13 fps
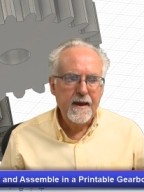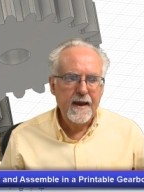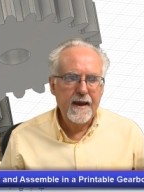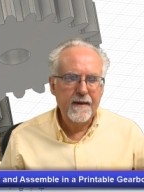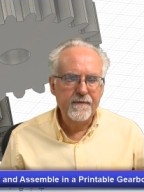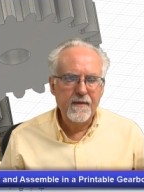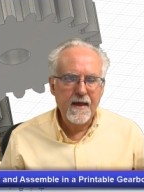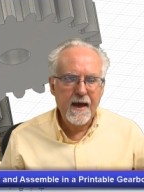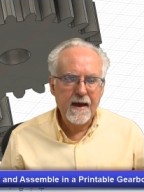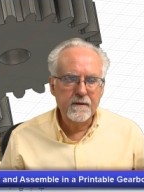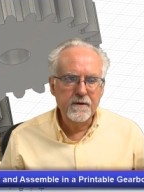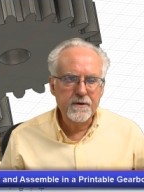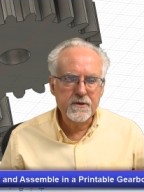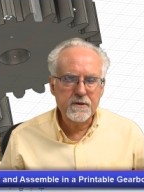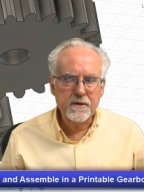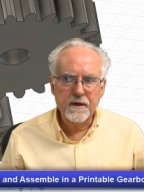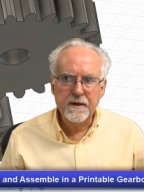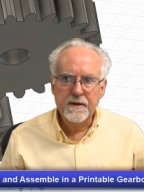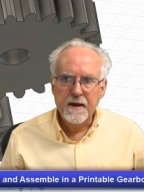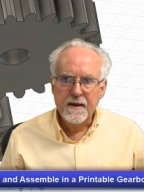And that looks
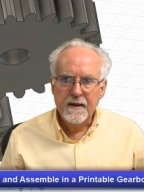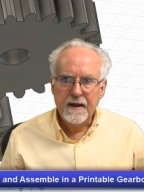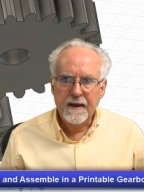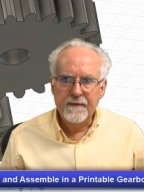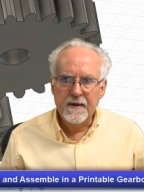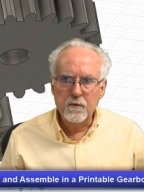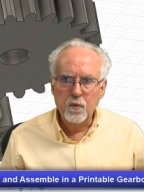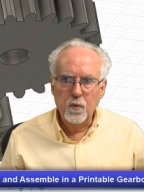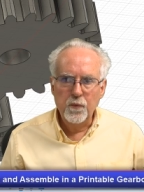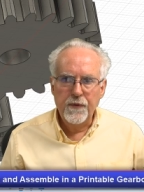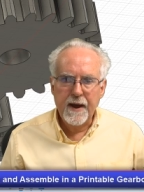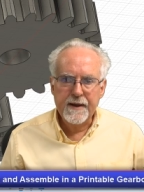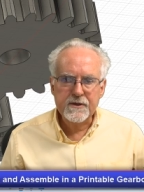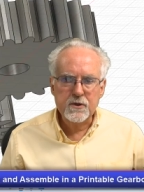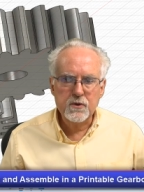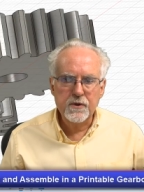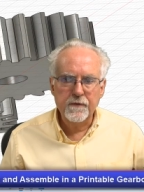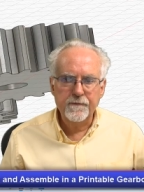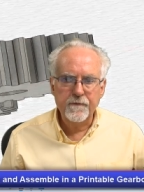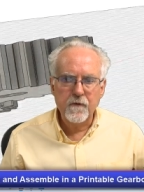good. And then that's
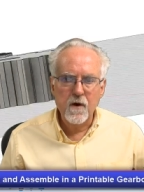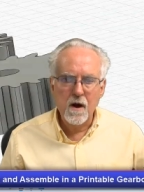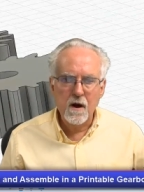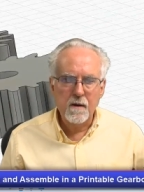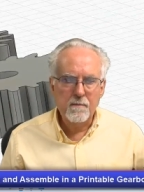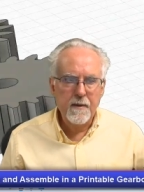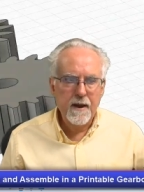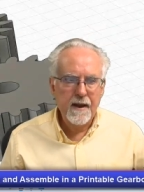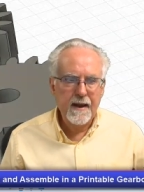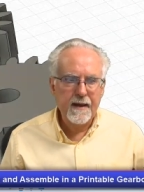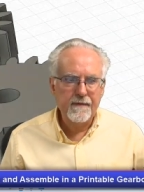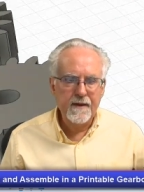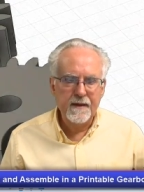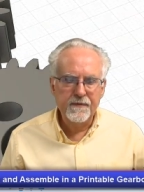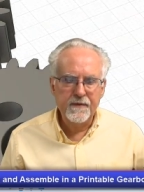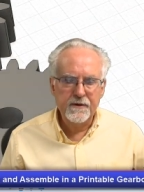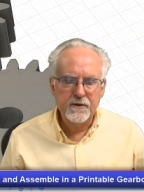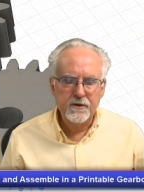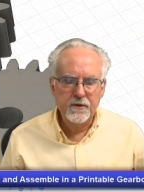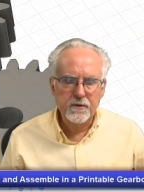the from, and then the
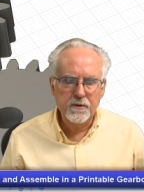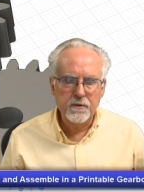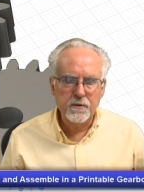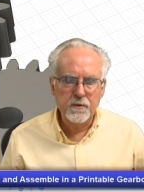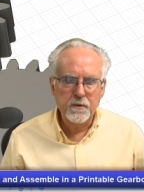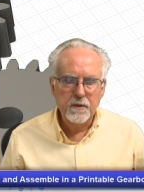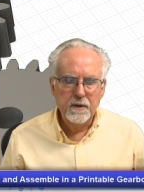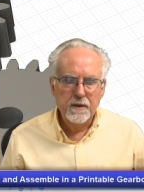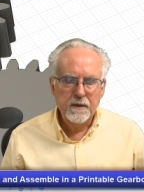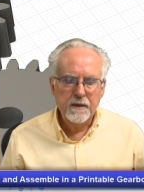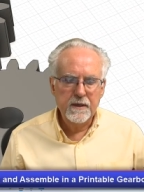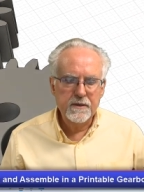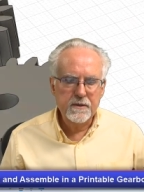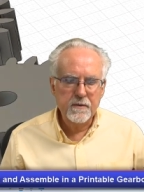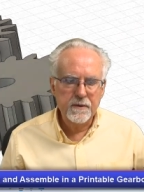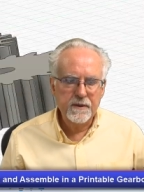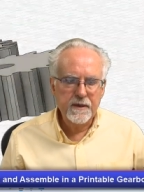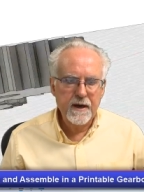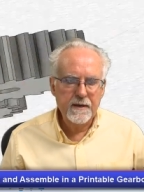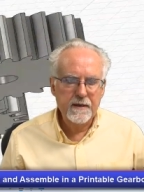two is going,
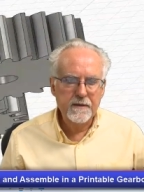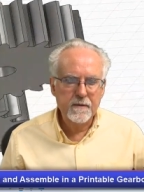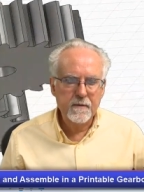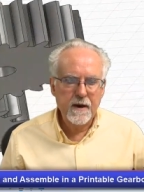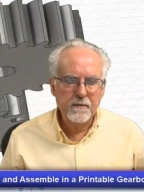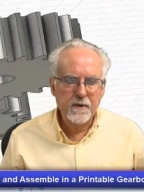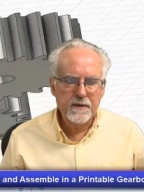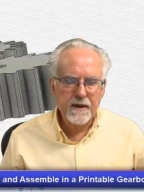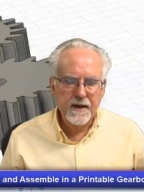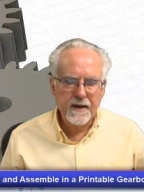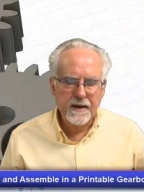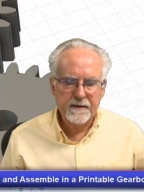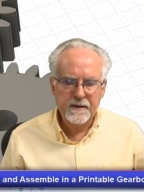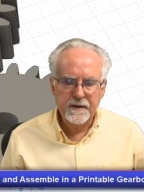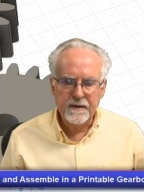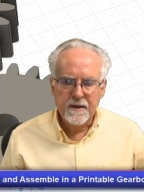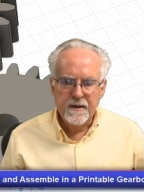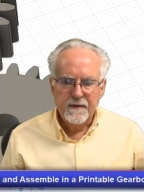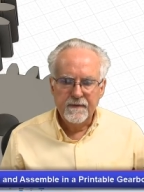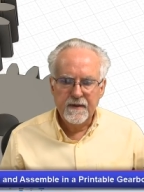did I get the right one? Yeah, I did.
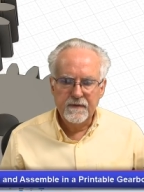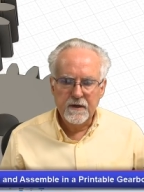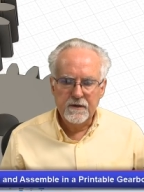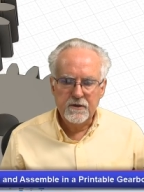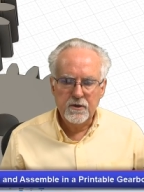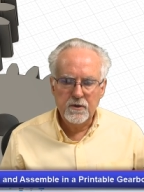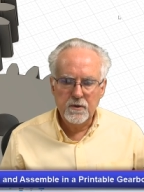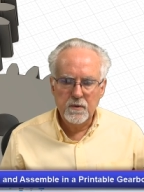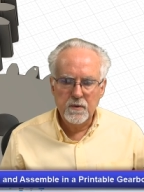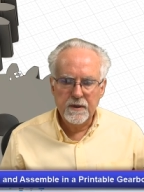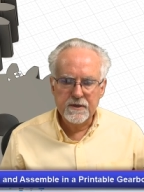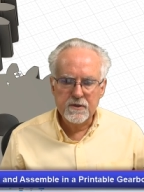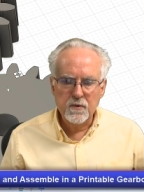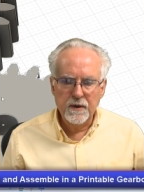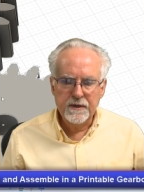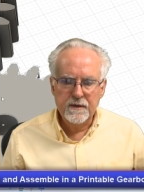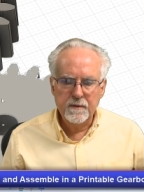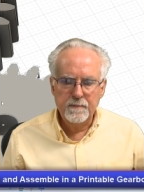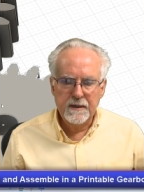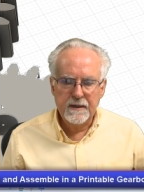Then the two is going
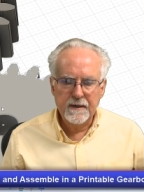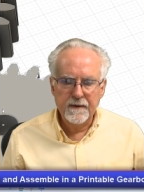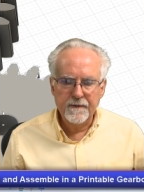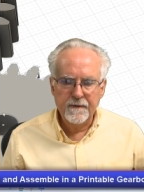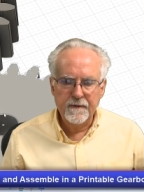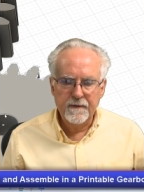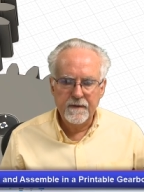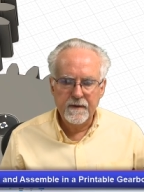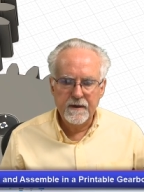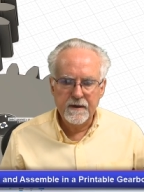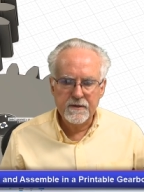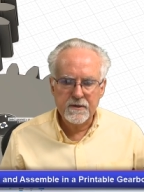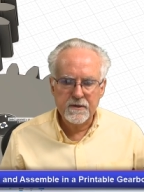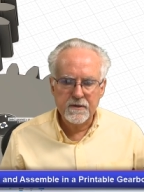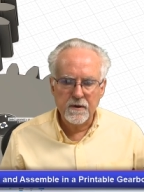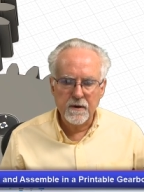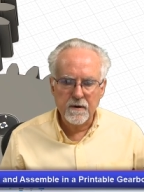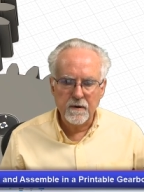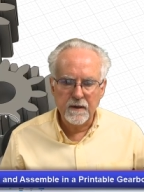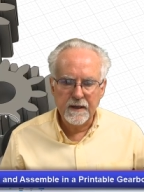to be this
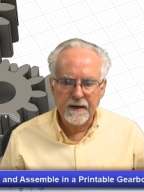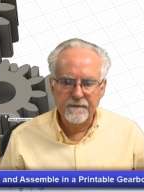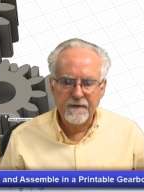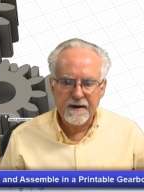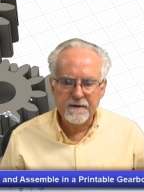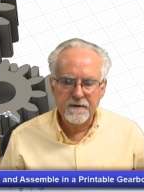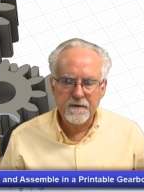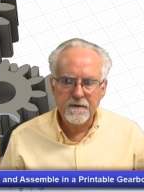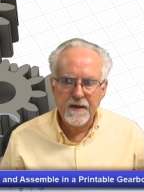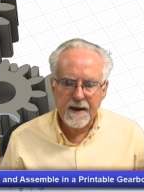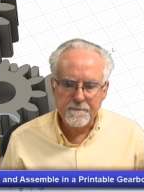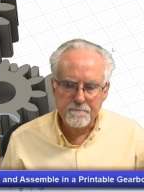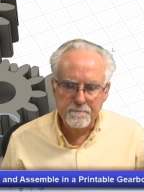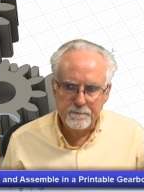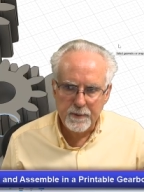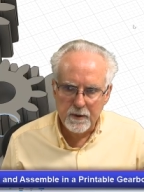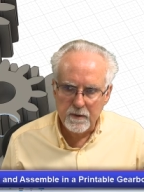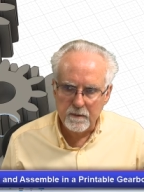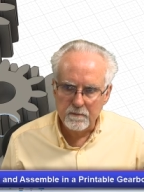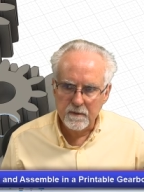circle. And if I do that,
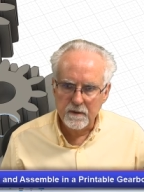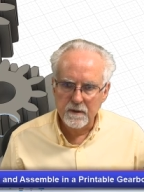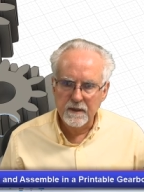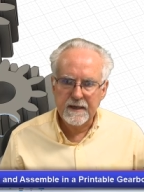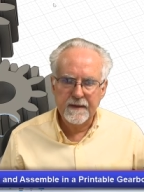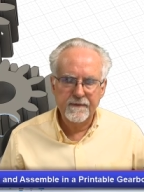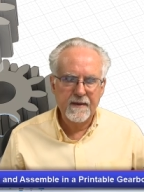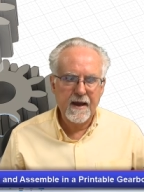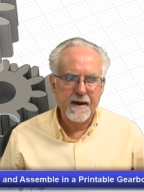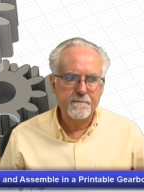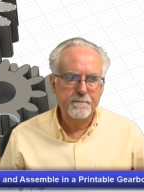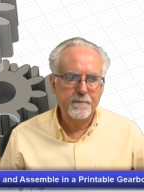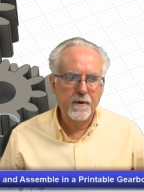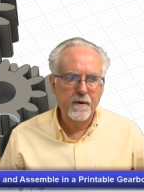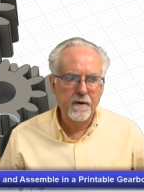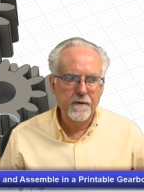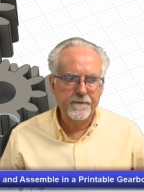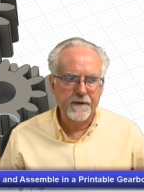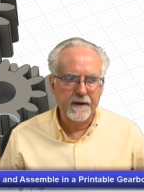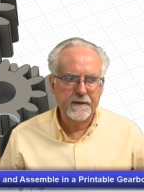boom, look at that,
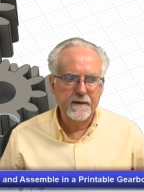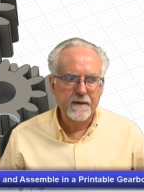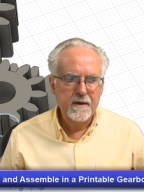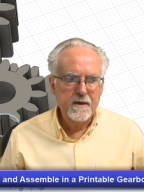perfect.